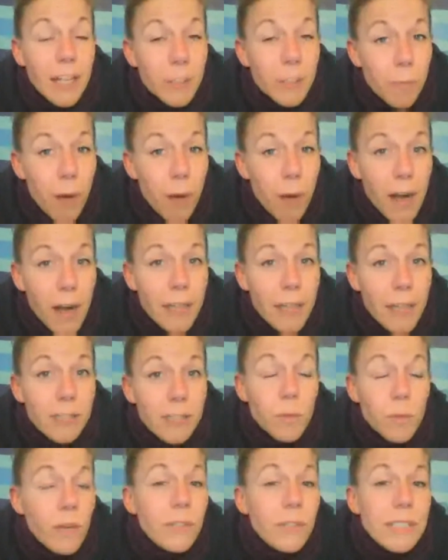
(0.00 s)
but
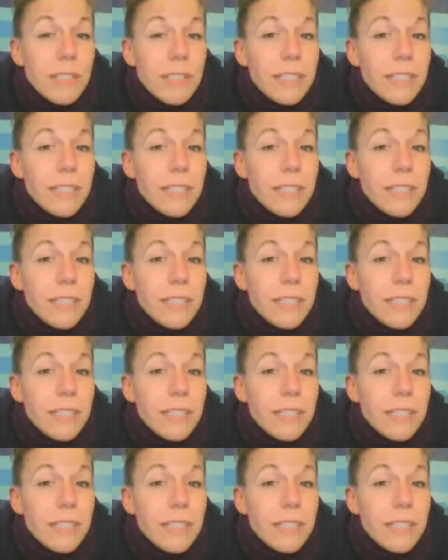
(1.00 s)
cutting-edge products. We have
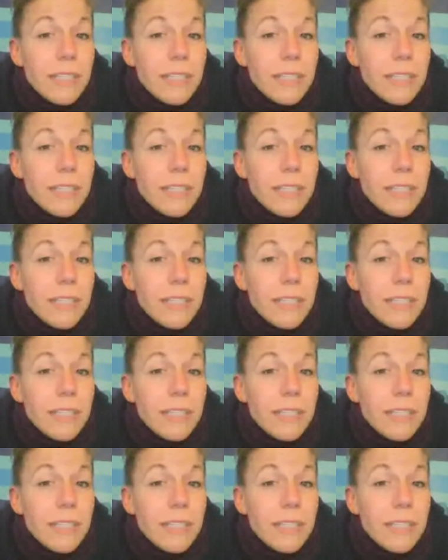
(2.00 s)
released